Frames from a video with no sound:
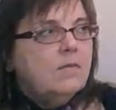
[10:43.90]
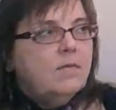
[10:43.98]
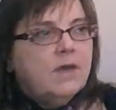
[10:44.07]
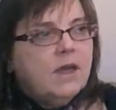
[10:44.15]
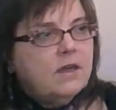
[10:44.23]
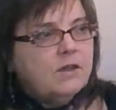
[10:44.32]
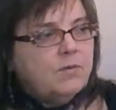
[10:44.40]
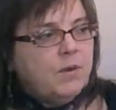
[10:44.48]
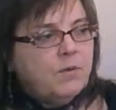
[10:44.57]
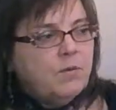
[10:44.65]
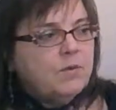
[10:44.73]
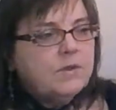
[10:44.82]
because
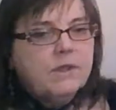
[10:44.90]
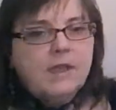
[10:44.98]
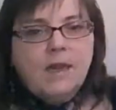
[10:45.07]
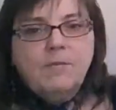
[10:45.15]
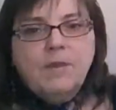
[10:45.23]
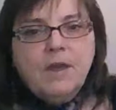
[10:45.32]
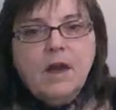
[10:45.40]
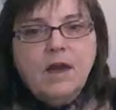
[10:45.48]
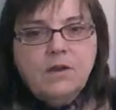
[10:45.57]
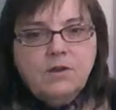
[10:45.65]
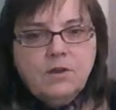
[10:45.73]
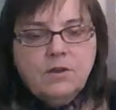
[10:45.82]
people will stand
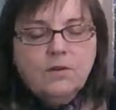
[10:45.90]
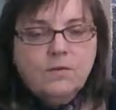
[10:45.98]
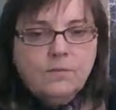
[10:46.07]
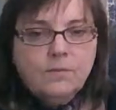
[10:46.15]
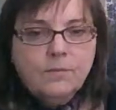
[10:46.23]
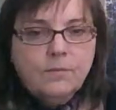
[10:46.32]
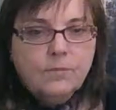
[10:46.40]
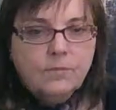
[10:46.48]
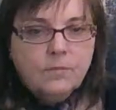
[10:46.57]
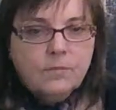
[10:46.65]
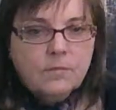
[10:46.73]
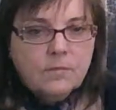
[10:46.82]
behind you
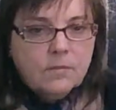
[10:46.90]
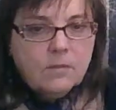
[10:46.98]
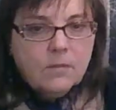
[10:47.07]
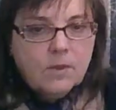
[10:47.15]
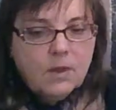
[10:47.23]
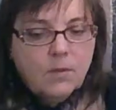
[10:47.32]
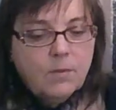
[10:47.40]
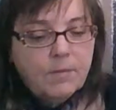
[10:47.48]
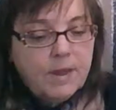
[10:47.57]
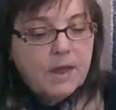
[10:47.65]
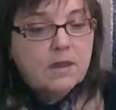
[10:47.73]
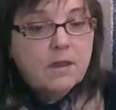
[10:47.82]
there will
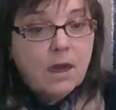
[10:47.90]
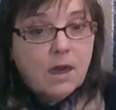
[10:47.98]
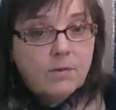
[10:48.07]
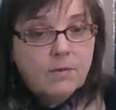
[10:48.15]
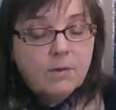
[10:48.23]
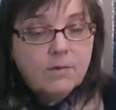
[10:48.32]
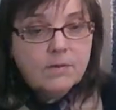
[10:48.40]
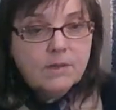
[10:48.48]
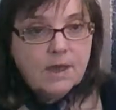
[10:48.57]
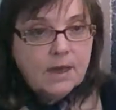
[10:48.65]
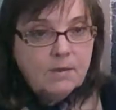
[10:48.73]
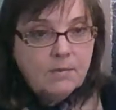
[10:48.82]
be a lot of people
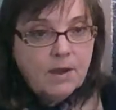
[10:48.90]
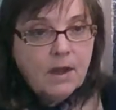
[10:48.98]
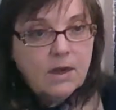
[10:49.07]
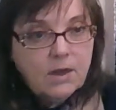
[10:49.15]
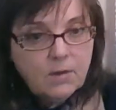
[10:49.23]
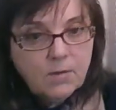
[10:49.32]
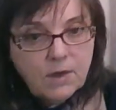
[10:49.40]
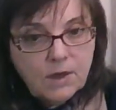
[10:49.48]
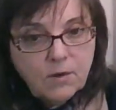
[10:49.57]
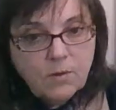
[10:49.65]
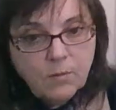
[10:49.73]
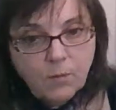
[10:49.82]
standing behind you when
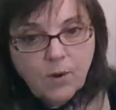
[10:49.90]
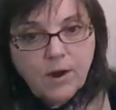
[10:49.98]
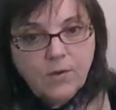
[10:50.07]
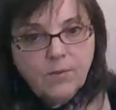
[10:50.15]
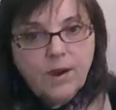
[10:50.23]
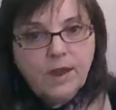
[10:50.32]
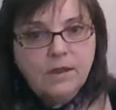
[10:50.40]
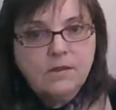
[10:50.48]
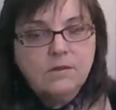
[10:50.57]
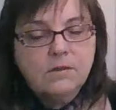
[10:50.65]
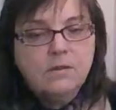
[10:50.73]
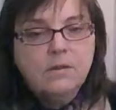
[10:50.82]
you break
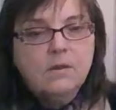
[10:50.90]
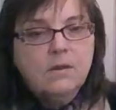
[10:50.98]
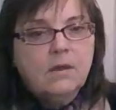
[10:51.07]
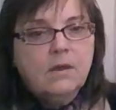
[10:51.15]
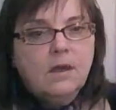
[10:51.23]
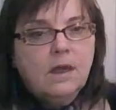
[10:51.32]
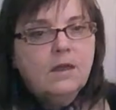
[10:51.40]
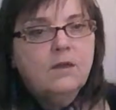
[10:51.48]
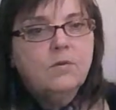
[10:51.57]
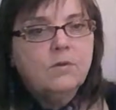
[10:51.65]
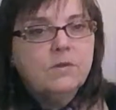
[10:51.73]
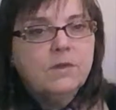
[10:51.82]
ranks. And
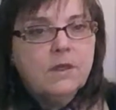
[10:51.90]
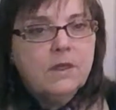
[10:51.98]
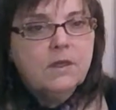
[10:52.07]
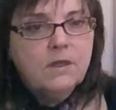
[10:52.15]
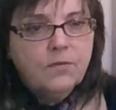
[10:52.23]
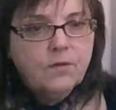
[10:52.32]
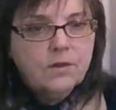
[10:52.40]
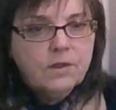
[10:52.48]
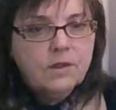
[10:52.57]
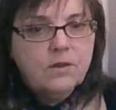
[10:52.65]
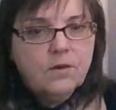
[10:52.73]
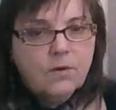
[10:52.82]
you will see a difference
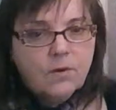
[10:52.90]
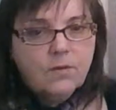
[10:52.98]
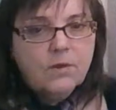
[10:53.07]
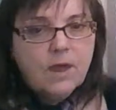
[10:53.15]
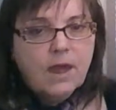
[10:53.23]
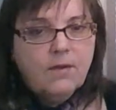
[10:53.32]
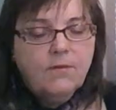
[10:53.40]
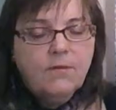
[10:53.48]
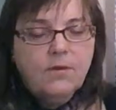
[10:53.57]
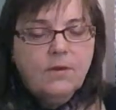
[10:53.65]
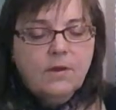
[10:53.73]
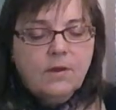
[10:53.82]
in your own life.
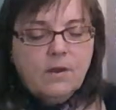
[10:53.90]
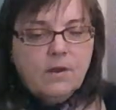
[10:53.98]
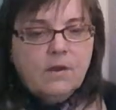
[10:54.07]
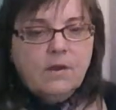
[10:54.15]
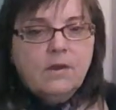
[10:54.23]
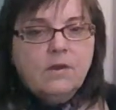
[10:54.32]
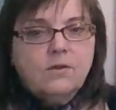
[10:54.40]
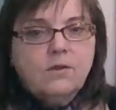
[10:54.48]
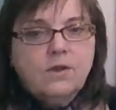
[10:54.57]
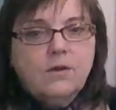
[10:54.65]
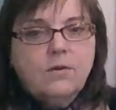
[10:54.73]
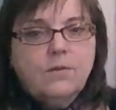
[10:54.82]

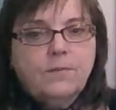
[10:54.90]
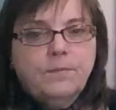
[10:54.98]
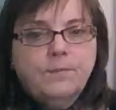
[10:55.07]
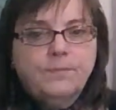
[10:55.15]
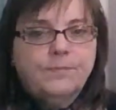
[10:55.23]
So,